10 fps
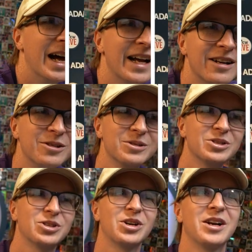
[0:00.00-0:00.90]
I don't
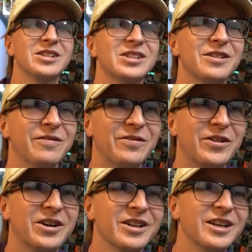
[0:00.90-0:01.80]
trust it,
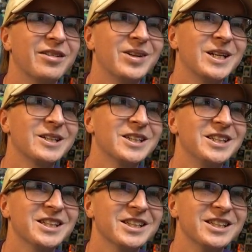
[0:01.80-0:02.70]
Farley. I'm not
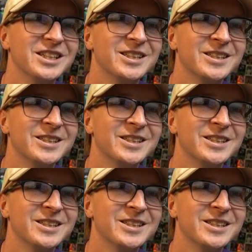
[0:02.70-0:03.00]
clicking it.